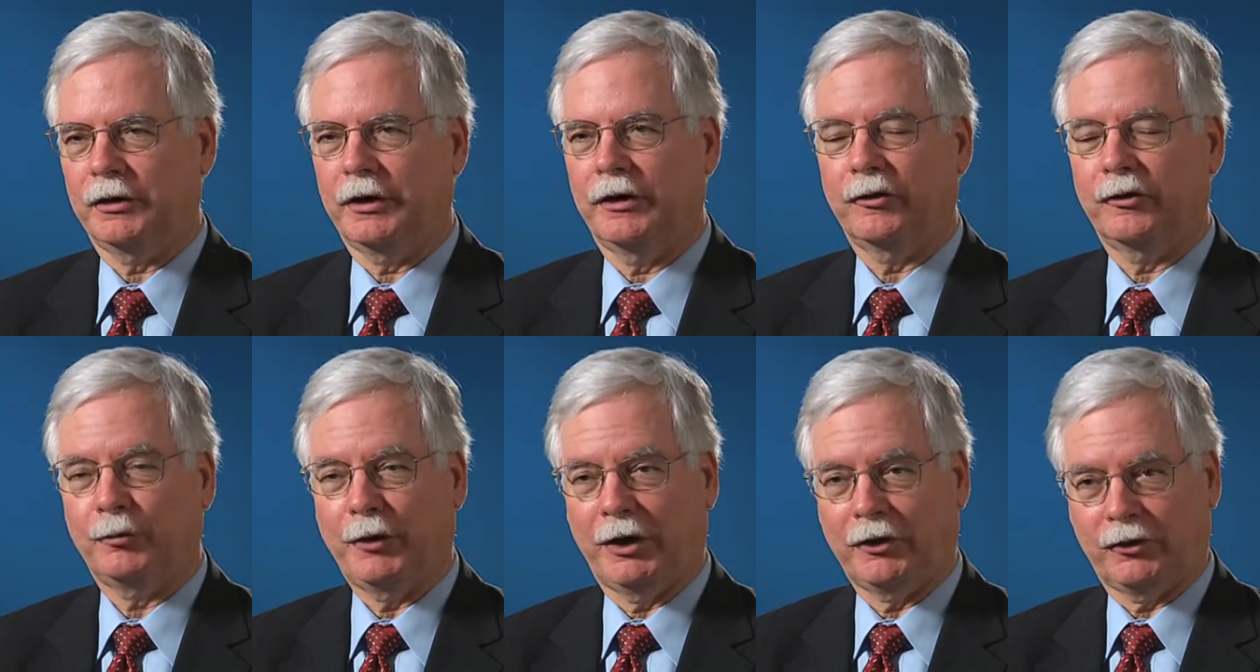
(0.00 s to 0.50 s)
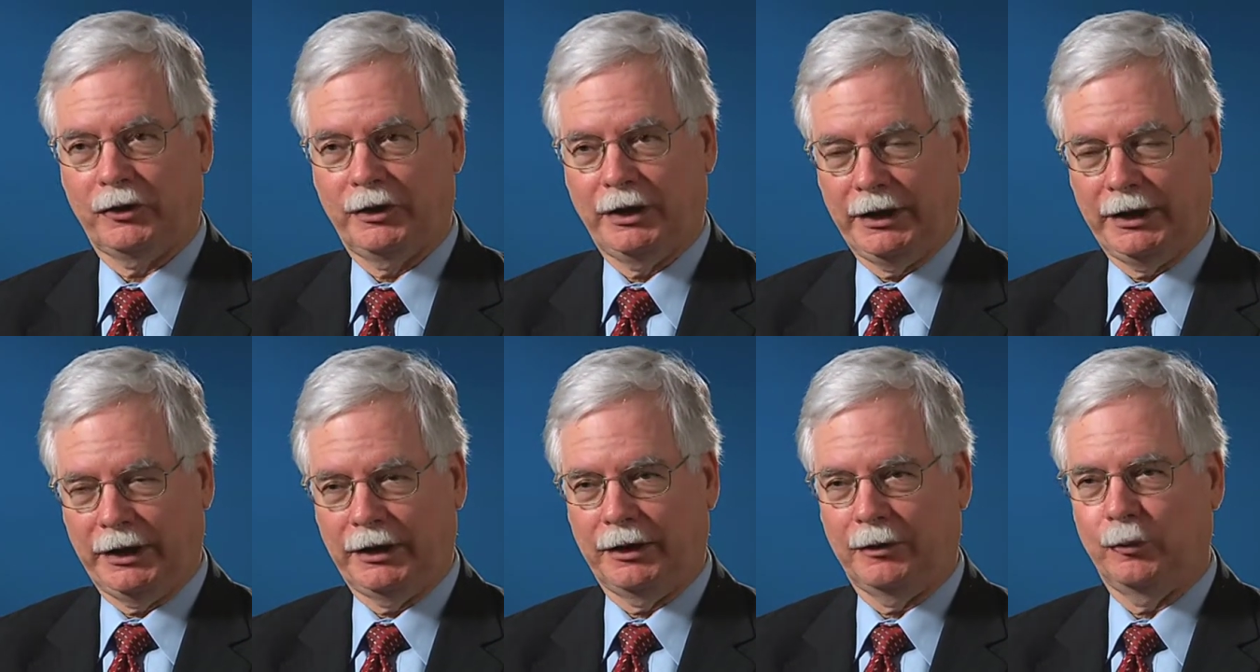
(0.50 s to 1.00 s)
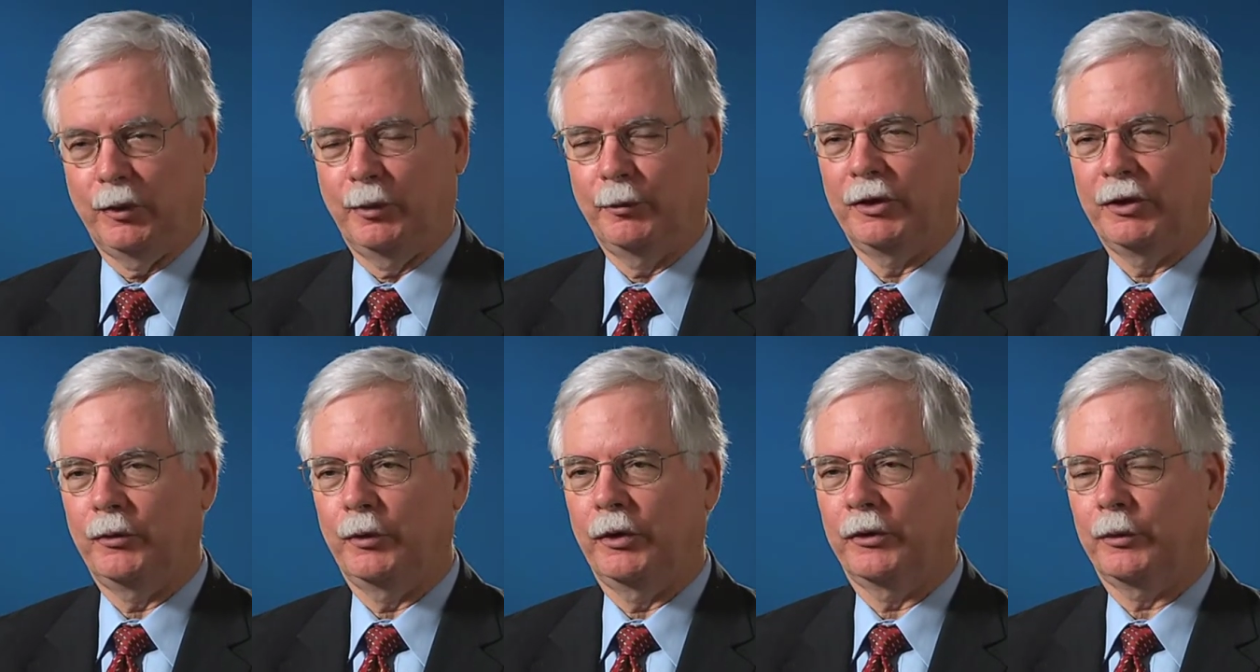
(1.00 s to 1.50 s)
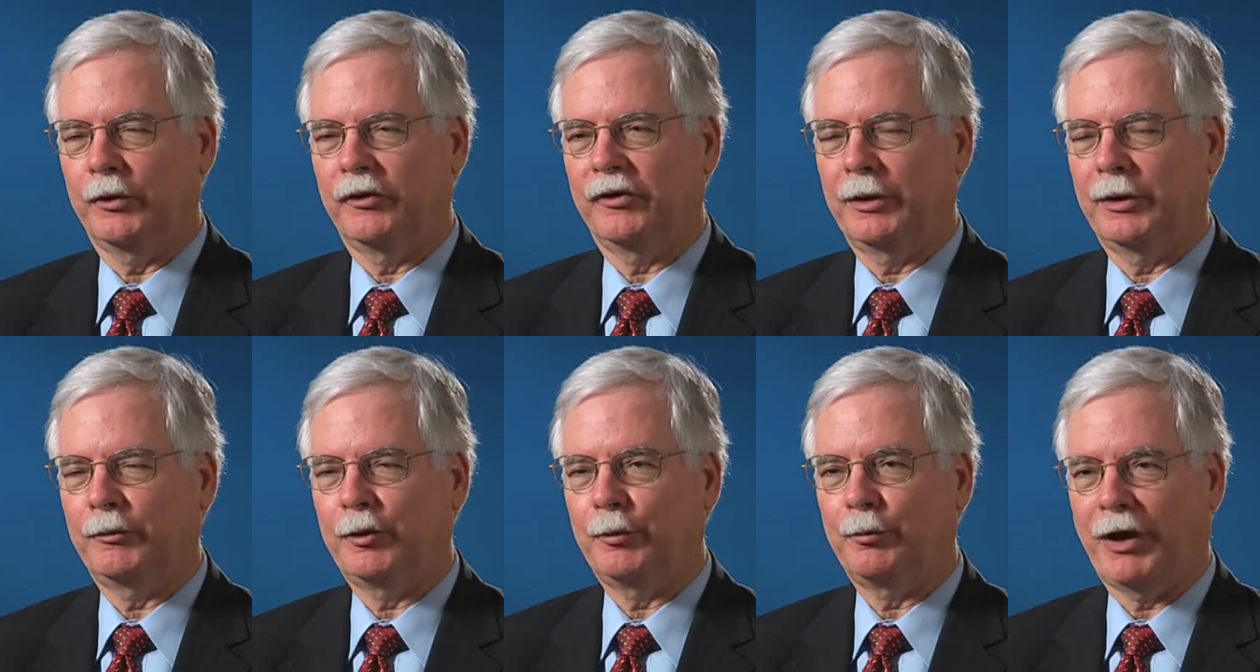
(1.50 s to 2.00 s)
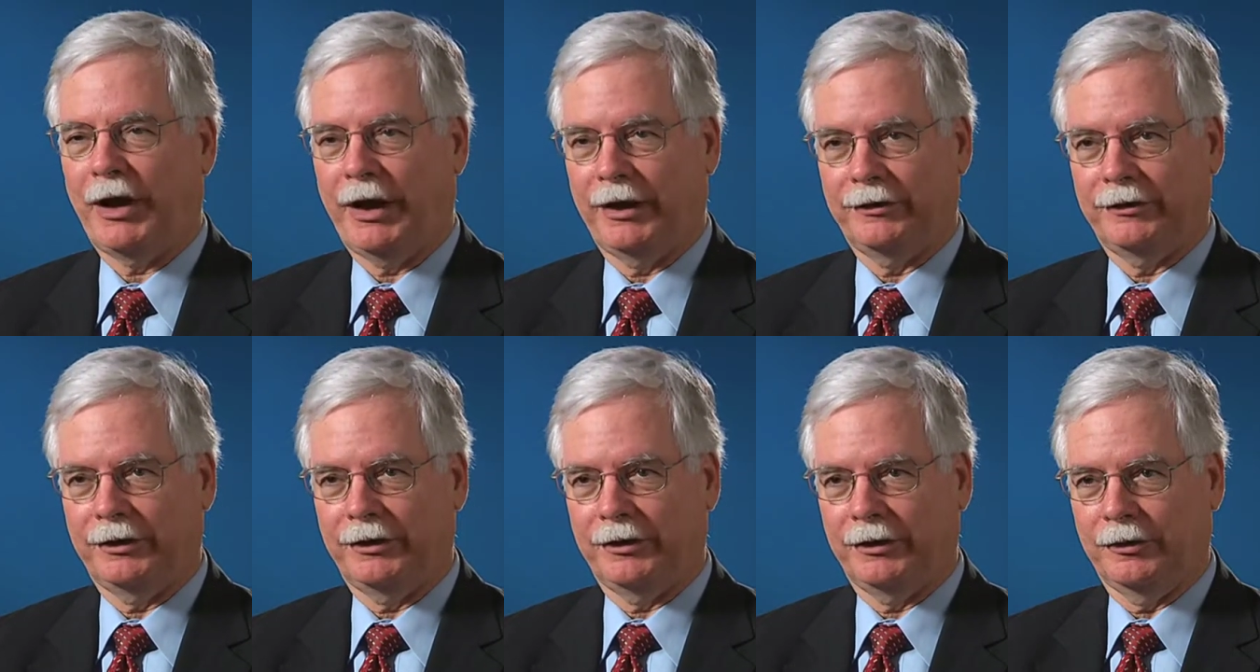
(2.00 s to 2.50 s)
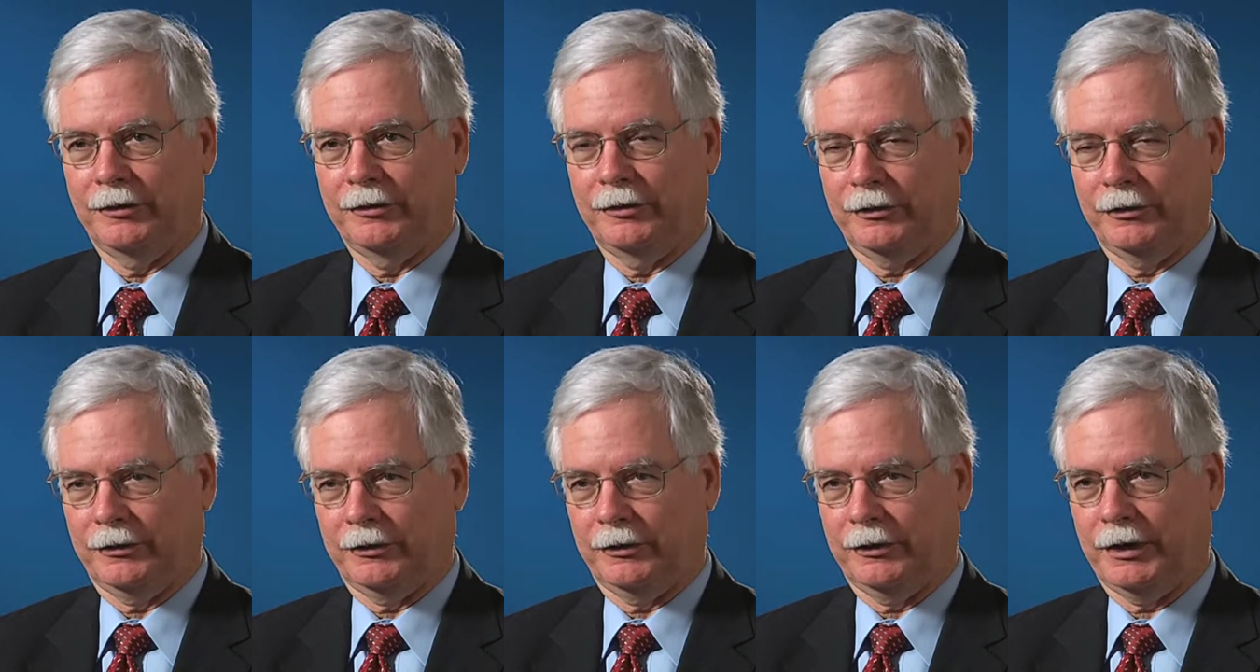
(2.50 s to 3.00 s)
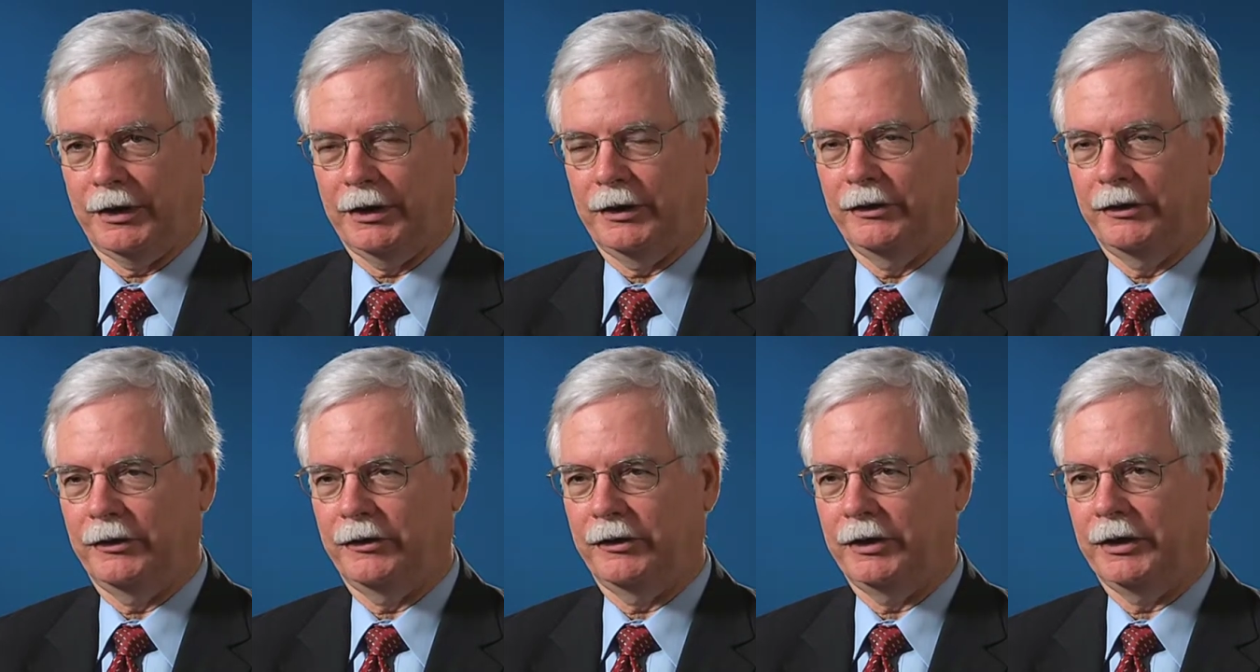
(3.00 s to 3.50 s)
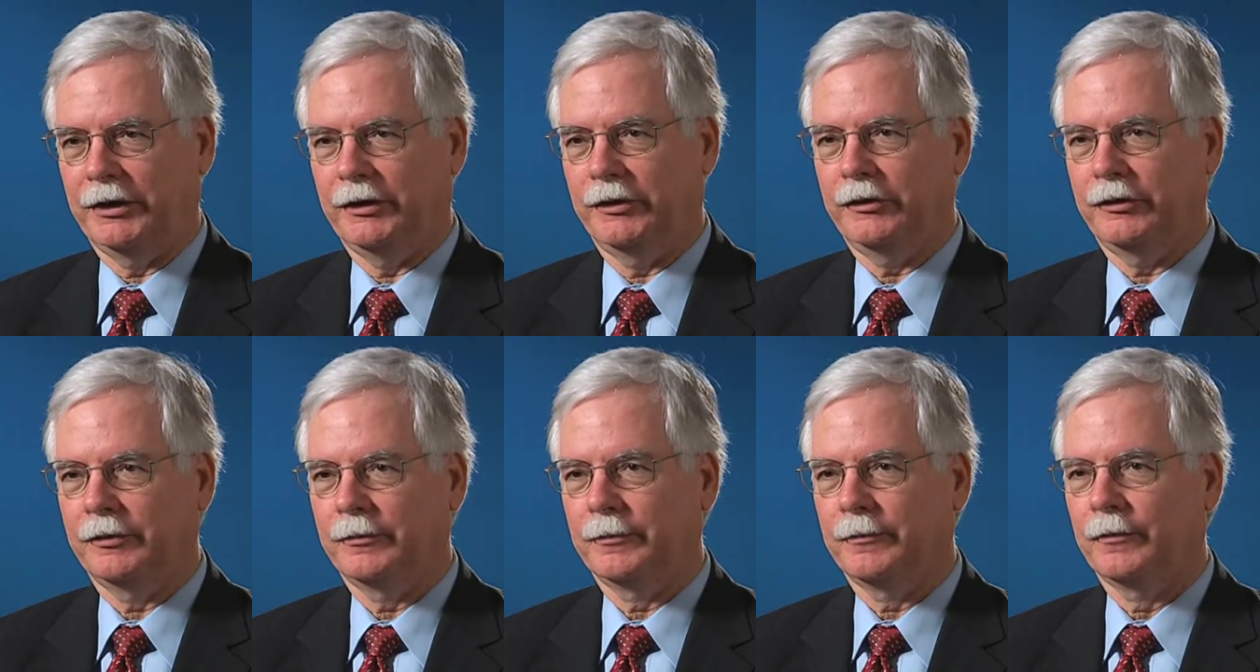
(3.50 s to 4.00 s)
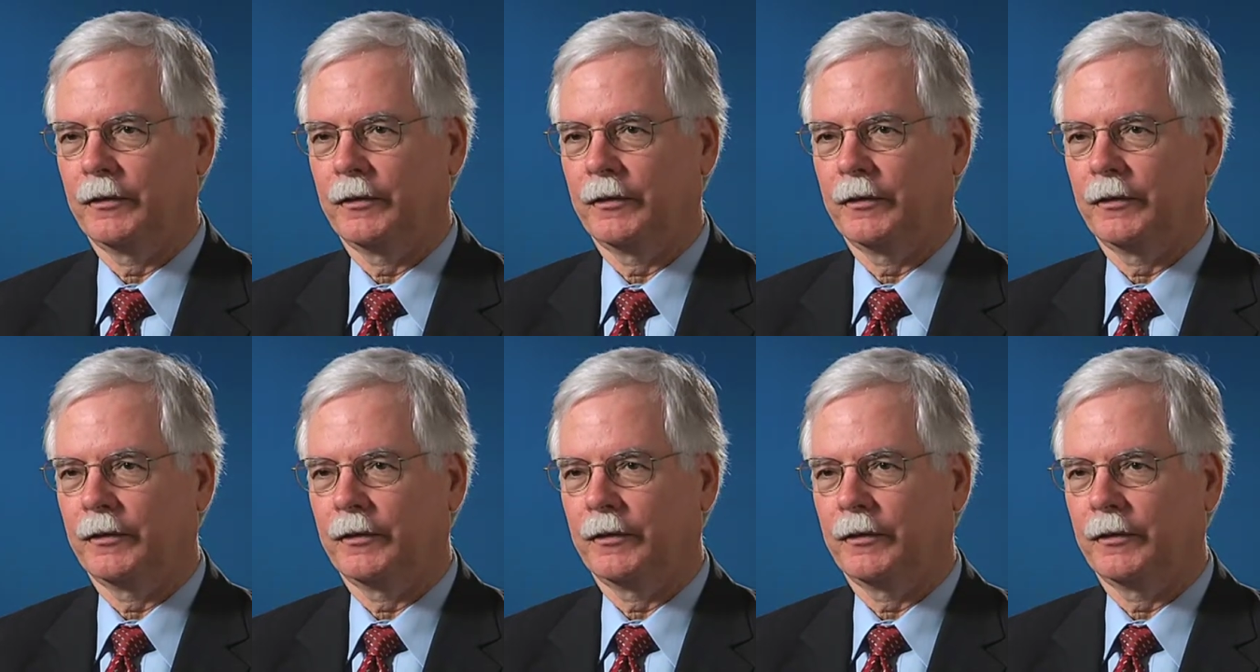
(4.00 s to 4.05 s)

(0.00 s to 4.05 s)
especially again in women with receptor positive uh, disease